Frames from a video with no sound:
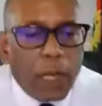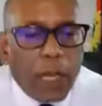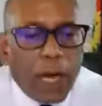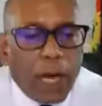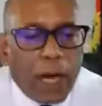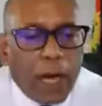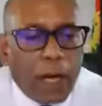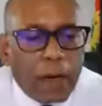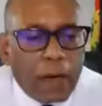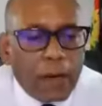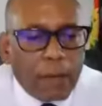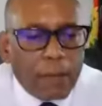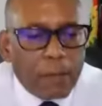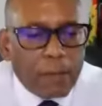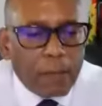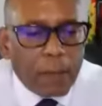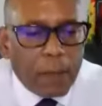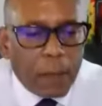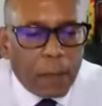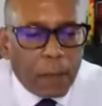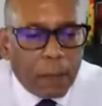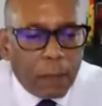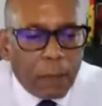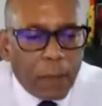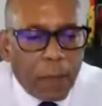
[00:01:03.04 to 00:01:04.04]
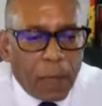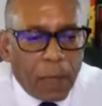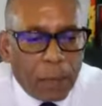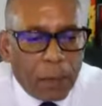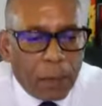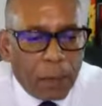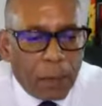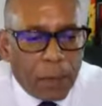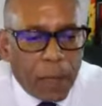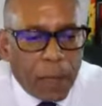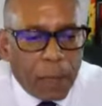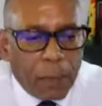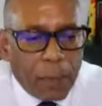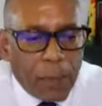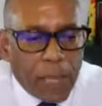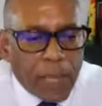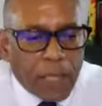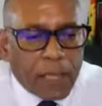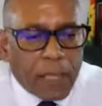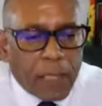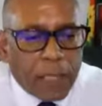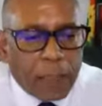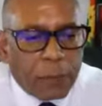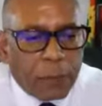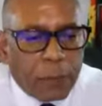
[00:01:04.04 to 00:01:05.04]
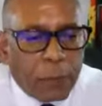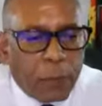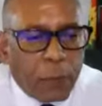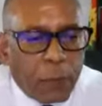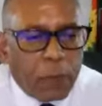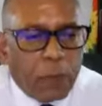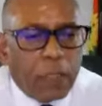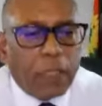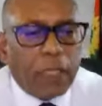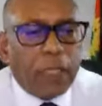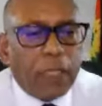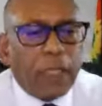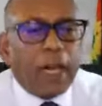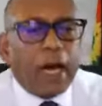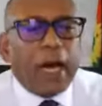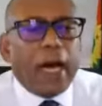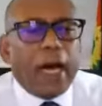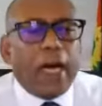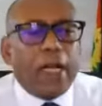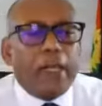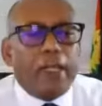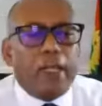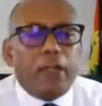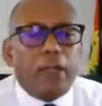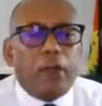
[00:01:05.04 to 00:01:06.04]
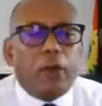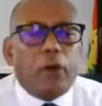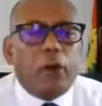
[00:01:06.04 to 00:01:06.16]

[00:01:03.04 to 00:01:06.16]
have a message for the other